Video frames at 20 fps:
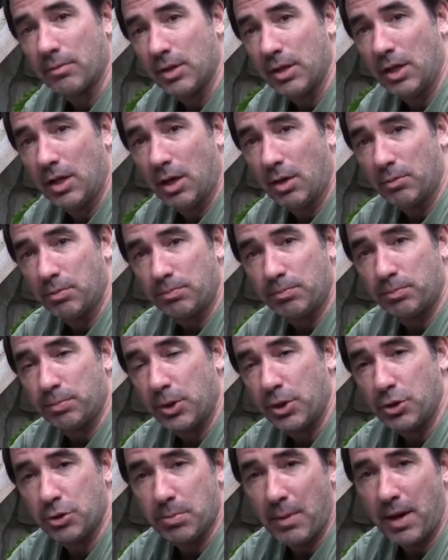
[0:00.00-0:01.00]
you know,
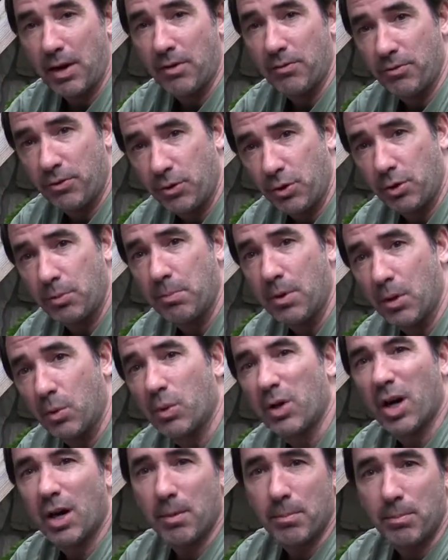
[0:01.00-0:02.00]
produce my own food, but
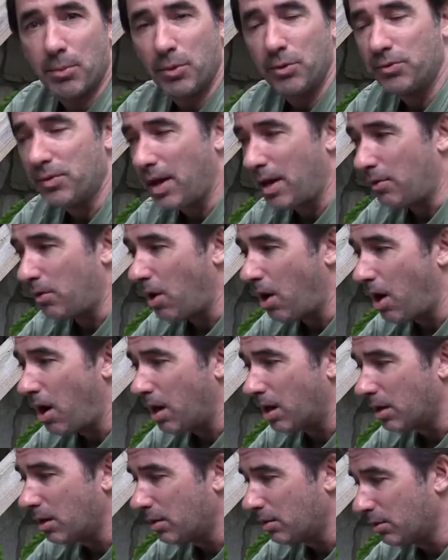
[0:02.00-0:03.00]
we're going to prove that
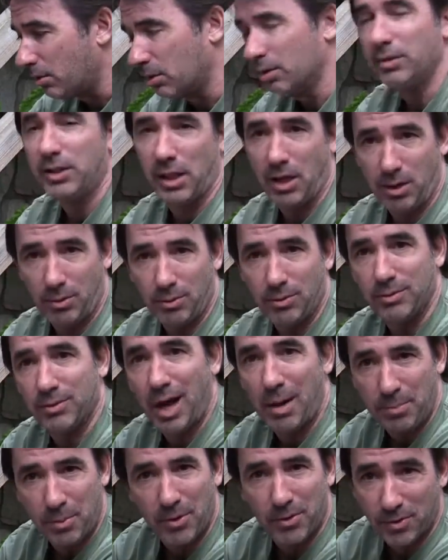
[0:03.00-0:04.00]
wrong, or you know,
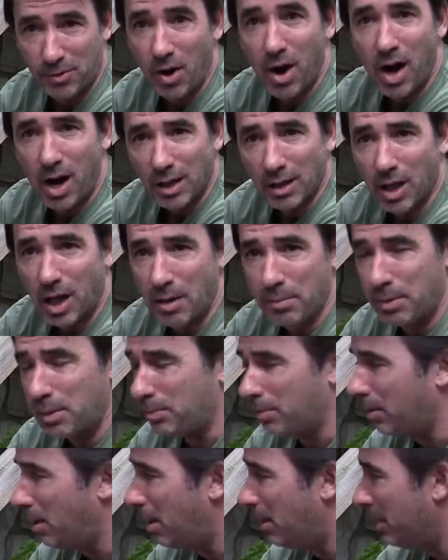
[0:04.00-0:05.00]
not prove it wrong. A lot of
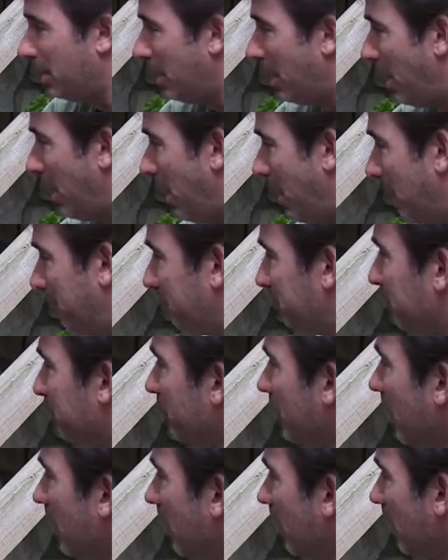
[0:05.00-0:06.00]
people on
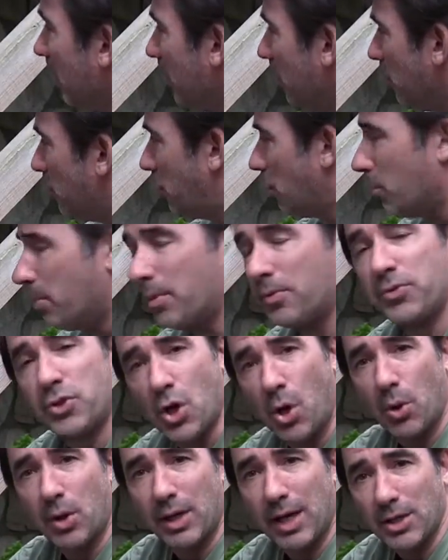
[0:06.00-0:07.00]
YouTube have
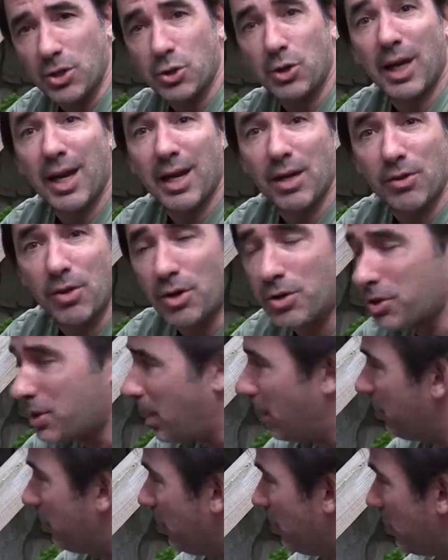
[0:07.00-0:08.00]
shown that you can grow
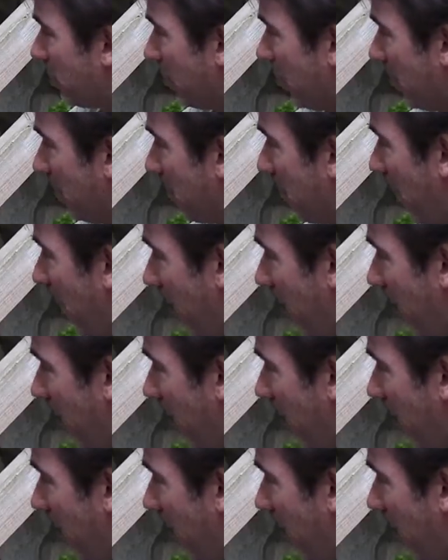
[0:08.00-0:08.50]
stuff in the city. But